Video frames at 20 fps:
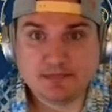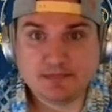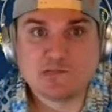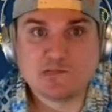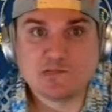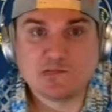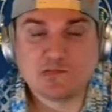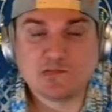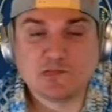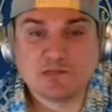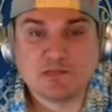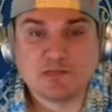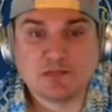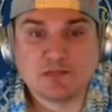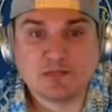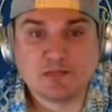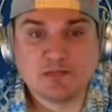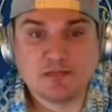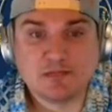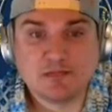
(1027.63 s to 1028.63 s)

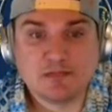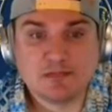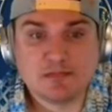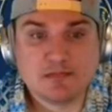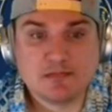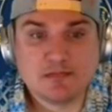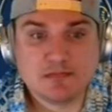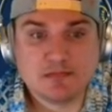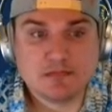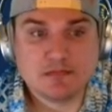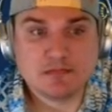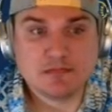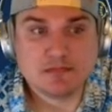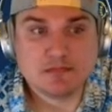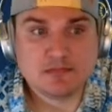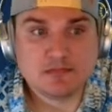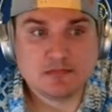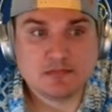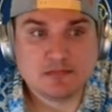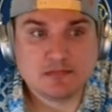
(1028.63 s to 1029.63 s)

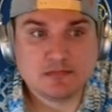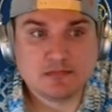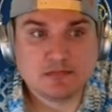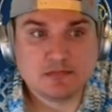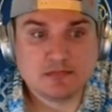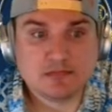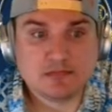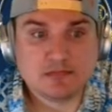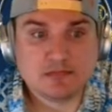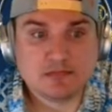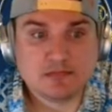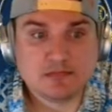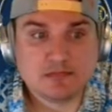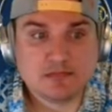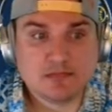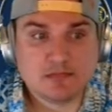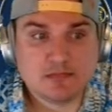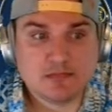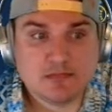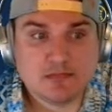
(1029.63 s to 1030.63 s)

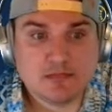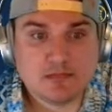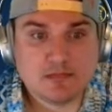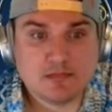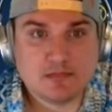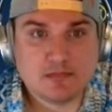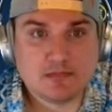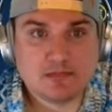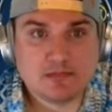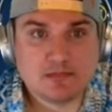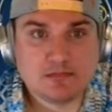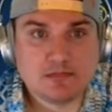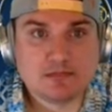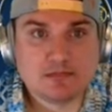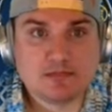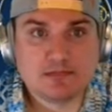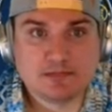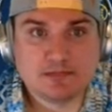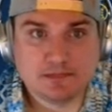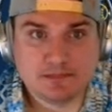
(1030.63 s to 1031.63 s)

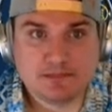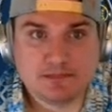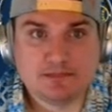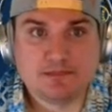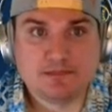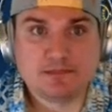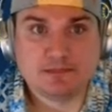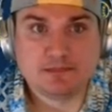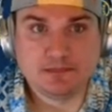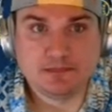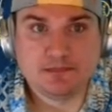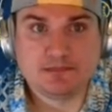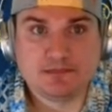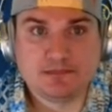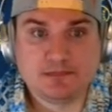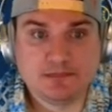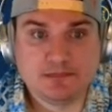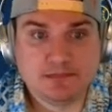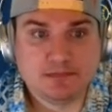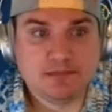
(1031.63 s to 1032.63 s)

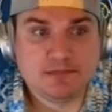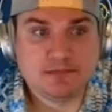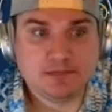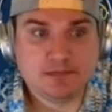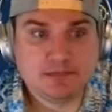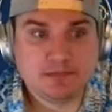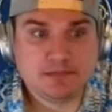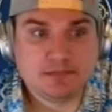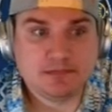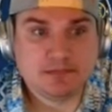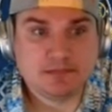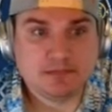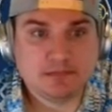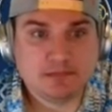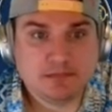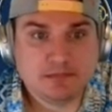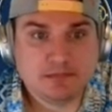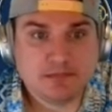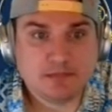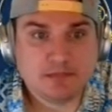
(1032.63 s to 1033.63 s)

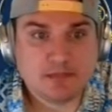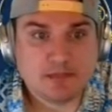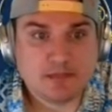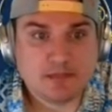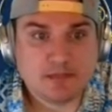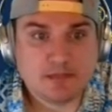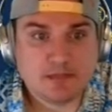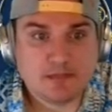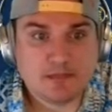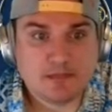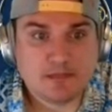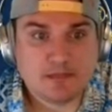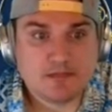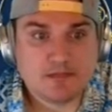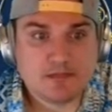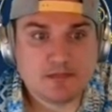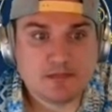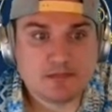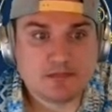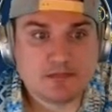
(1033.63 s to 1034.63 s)
This person isn't speaking.